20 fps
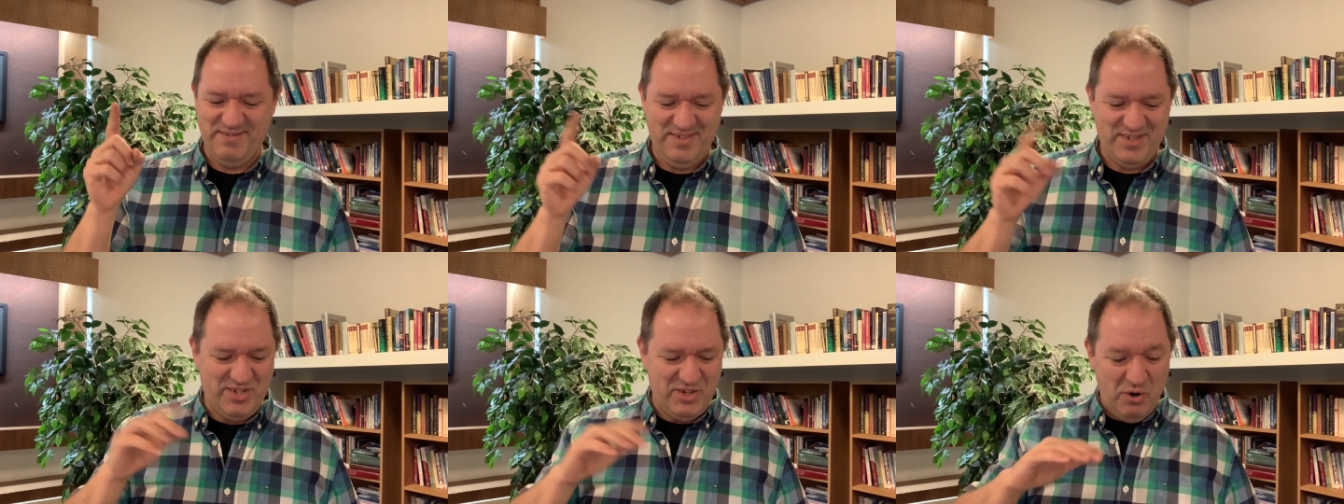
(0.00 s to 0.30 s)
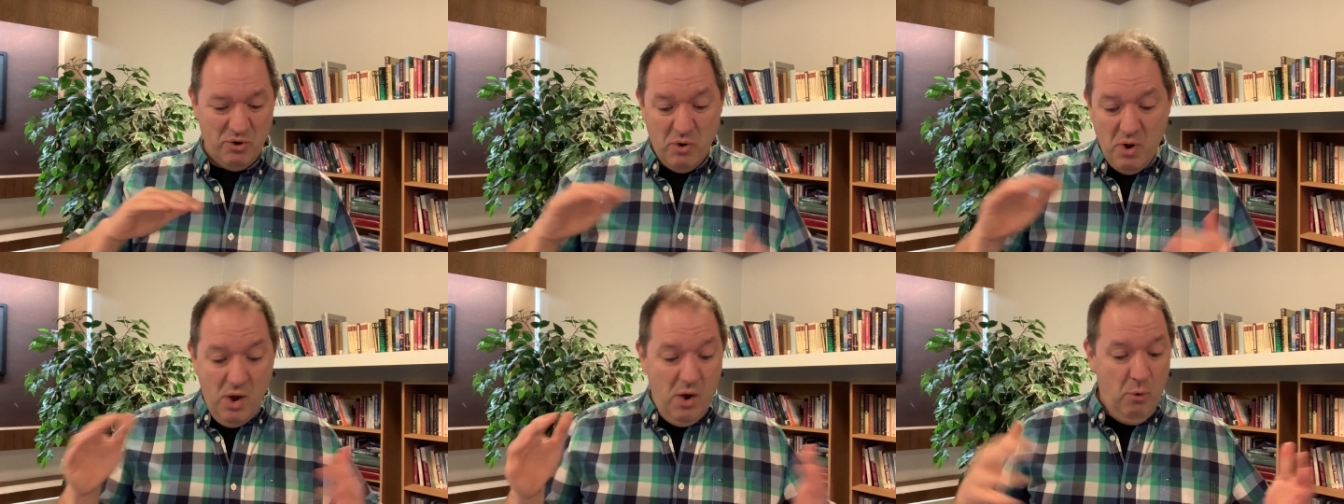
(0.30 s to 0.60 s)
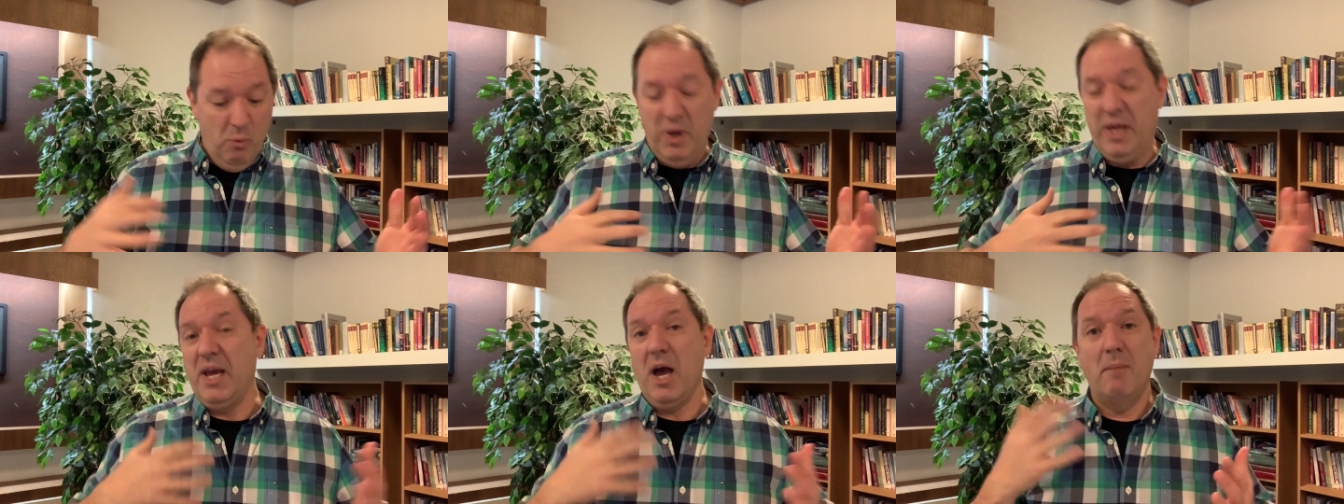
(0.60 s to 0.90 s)
So
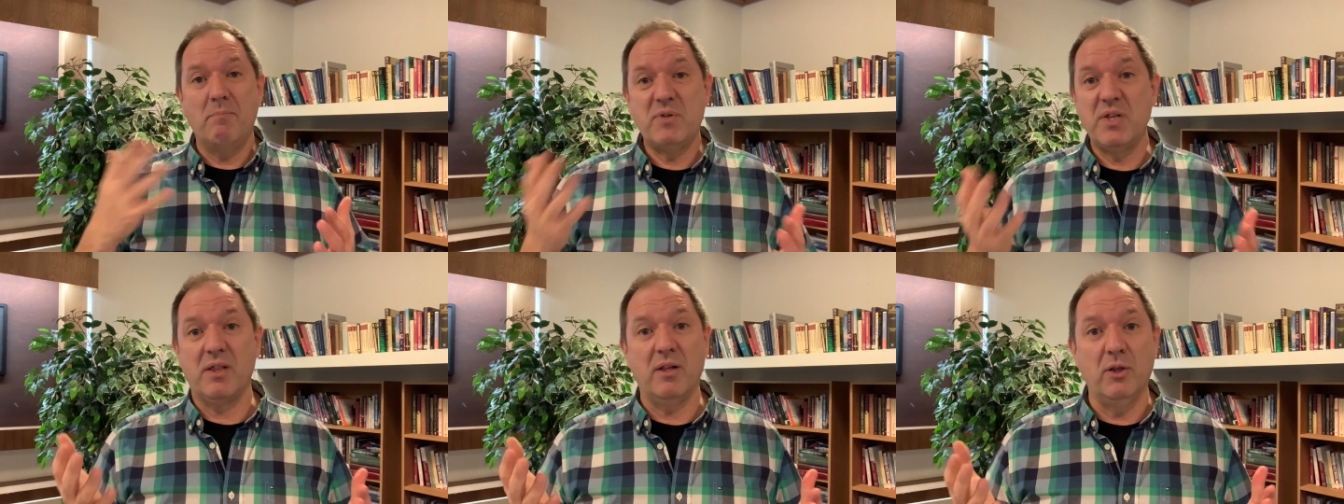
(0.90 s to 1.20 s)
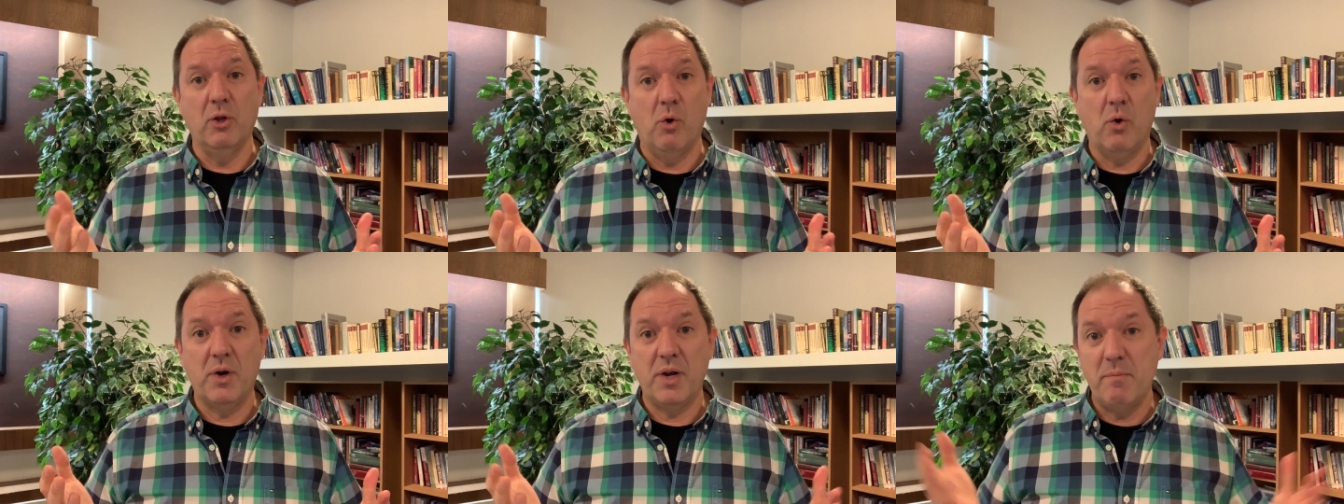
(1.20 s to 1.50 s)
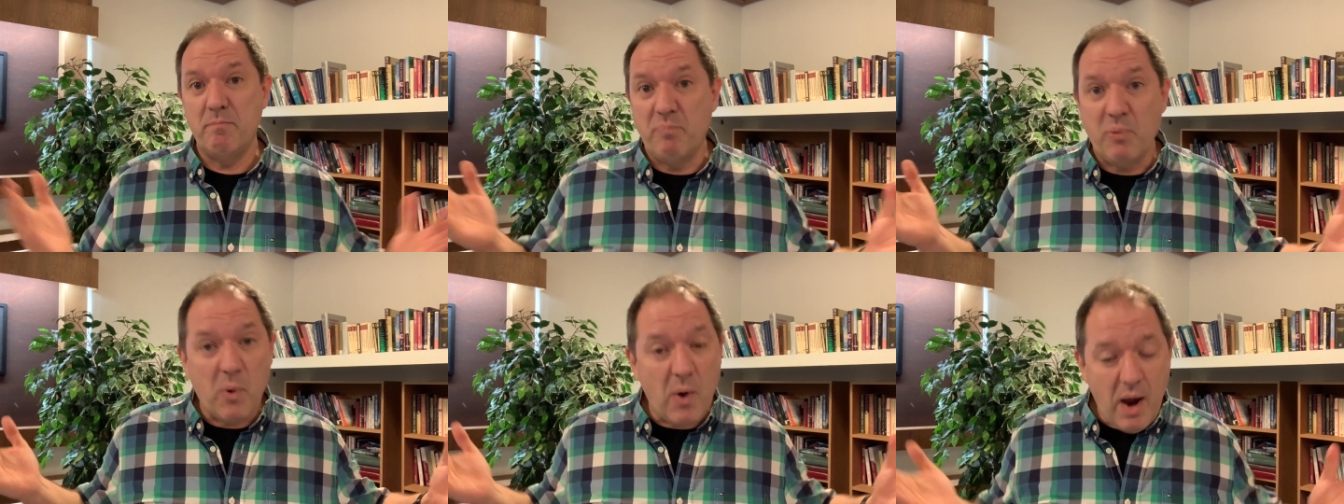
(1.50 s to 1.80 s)
we come to the Lord
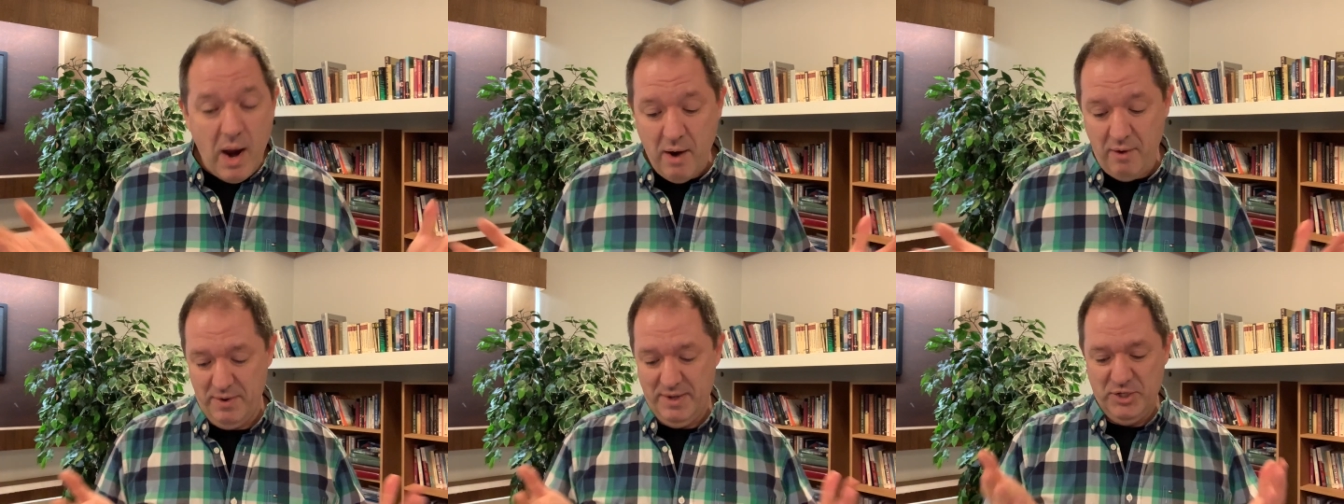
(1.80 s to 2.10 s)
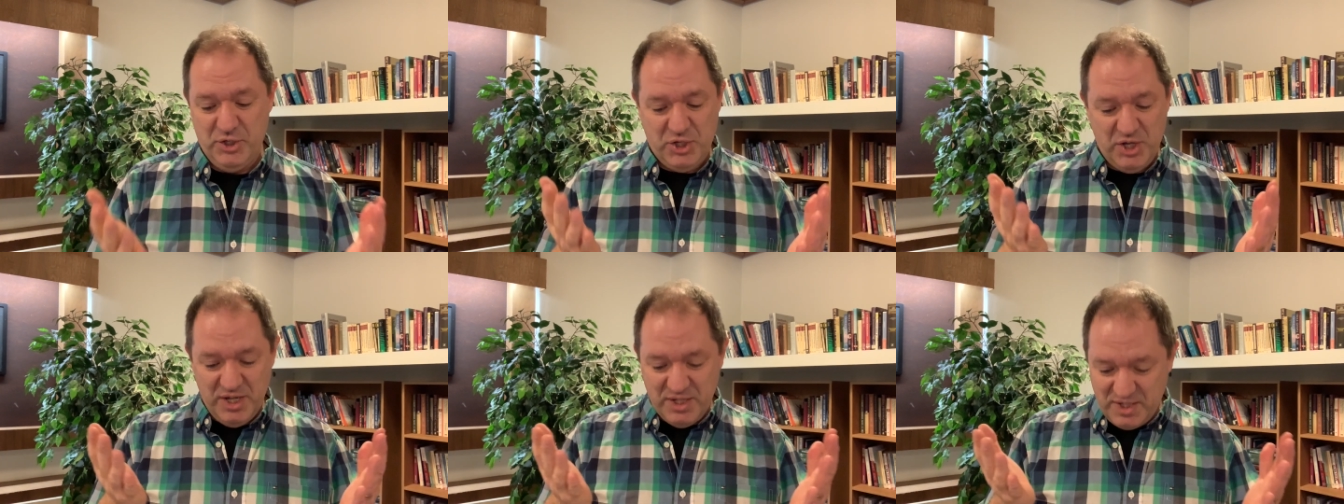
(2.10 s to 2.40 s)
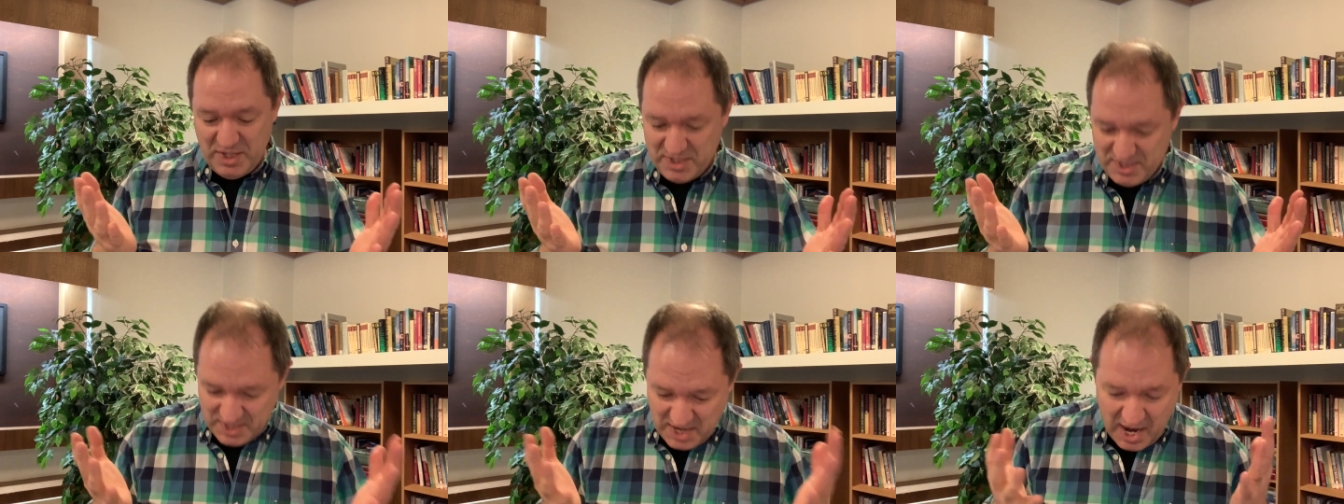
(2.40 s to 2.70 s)
in prayer in
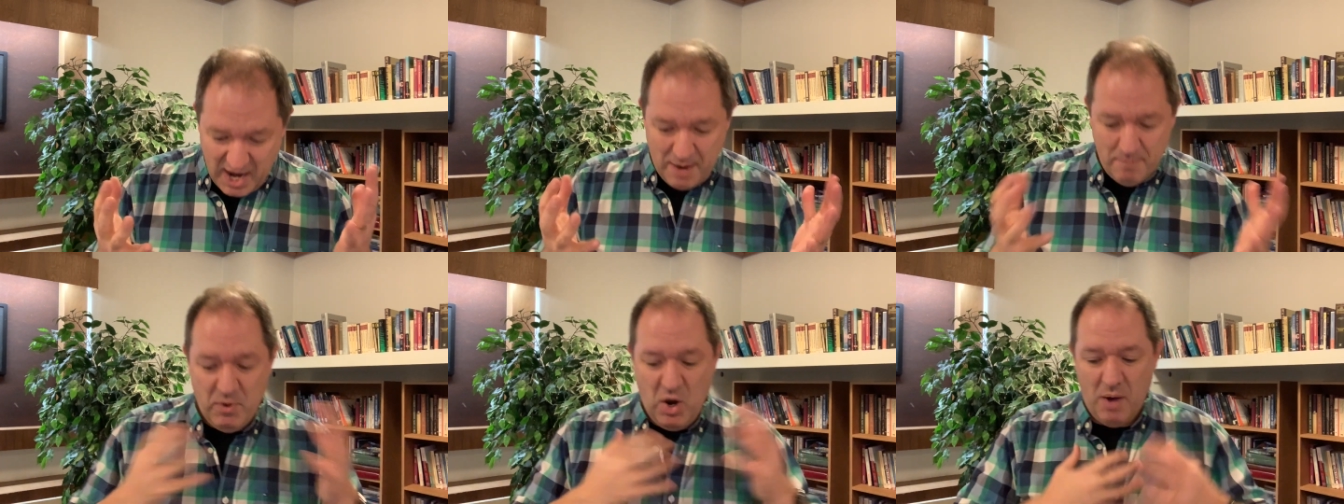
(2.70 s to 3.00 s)
Jesus' name,